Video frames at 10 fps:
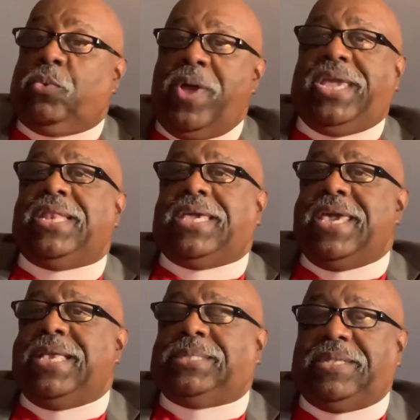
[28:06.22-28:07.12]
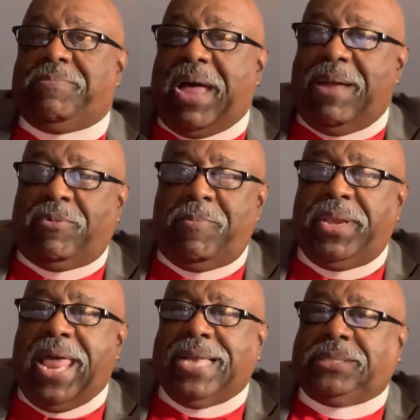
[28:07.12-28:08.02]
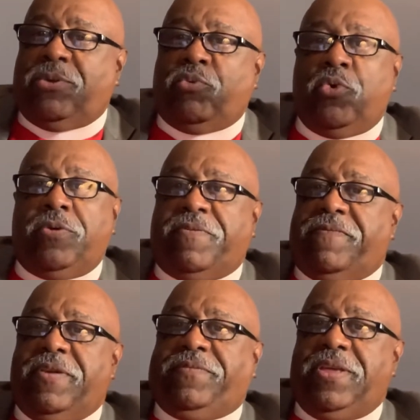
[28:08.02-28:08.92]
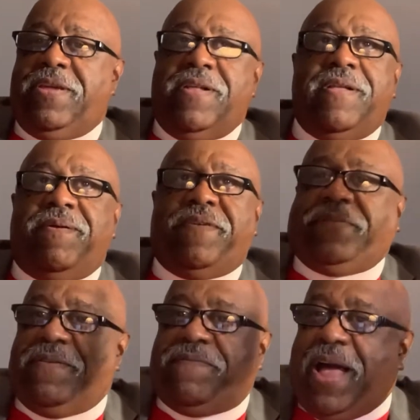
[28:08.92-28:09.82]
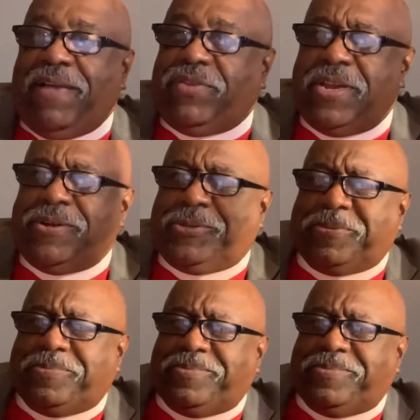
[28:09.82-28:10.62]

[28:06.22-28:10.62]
wicked kings in the Bible, Manasseh, ruled for 55 years.